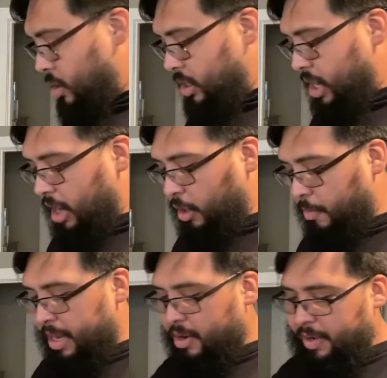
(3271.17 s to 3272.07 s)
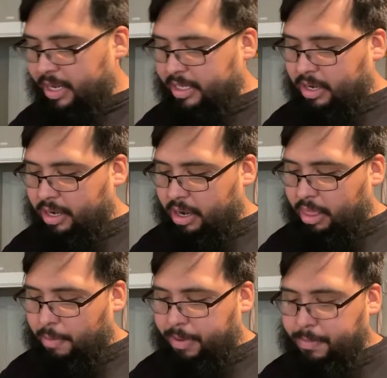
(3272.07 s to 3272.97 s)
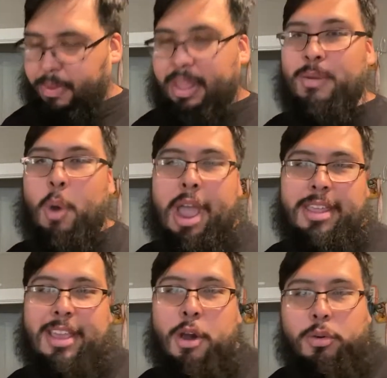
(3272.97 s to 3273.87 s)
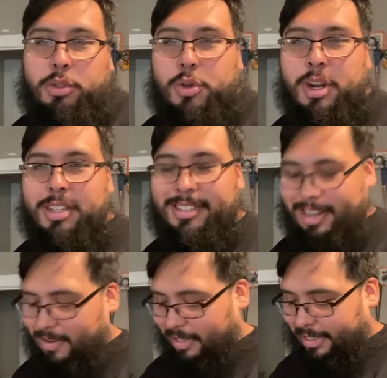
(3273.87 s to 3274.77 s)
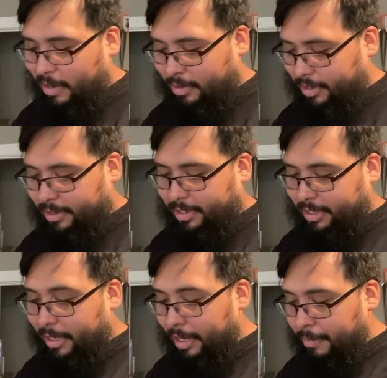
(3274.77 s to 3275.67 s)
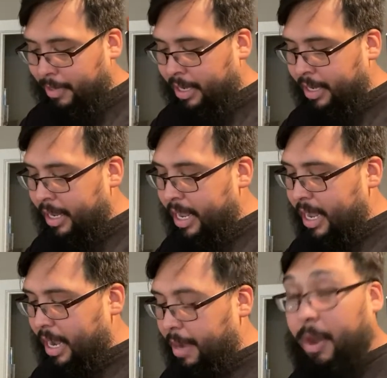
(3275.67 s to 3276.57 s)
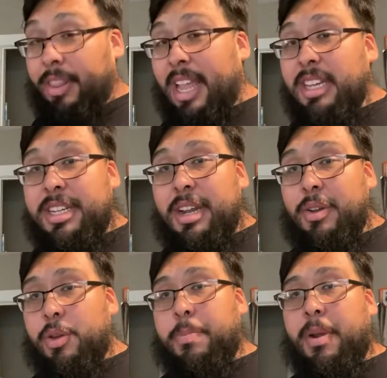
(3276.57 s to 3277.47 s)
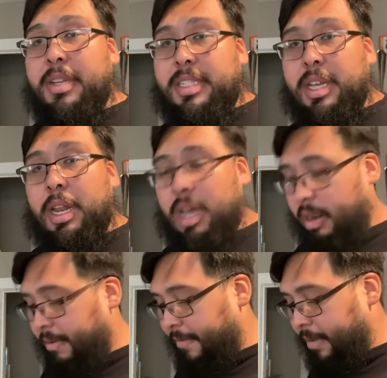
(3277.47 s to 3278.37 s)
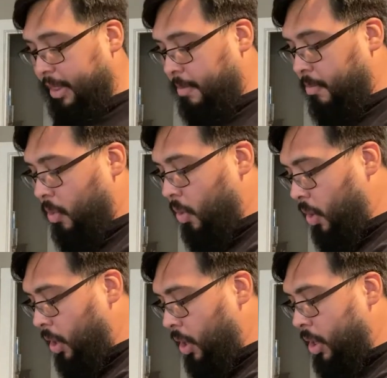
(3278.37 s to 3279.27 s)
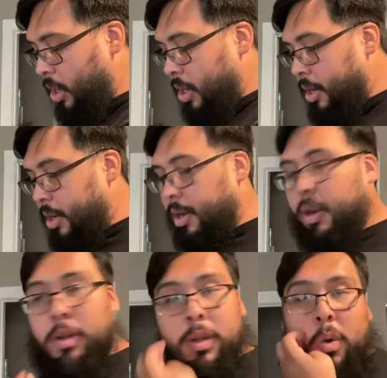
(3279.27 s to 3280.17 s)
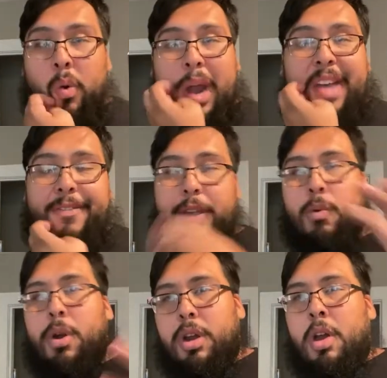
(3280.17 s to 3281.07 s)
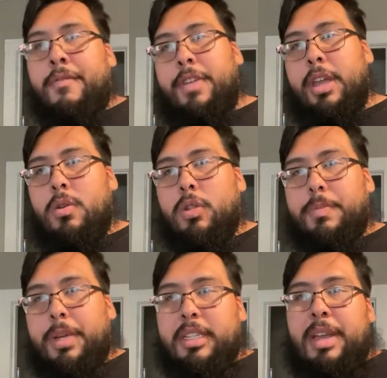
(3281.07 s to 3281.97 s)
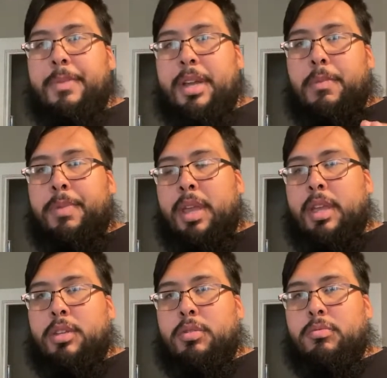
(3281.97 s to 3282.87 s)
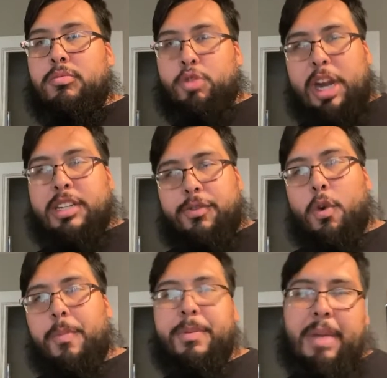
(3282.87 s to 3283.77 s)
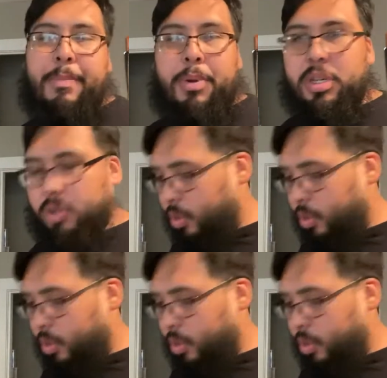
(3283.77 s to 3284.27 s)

documentaries on other people that why they own trucks. I know it sounds silly, but on that channel you'll probably see a lot of the more graphic work on vehicles, because I'm gonna be transforming my personal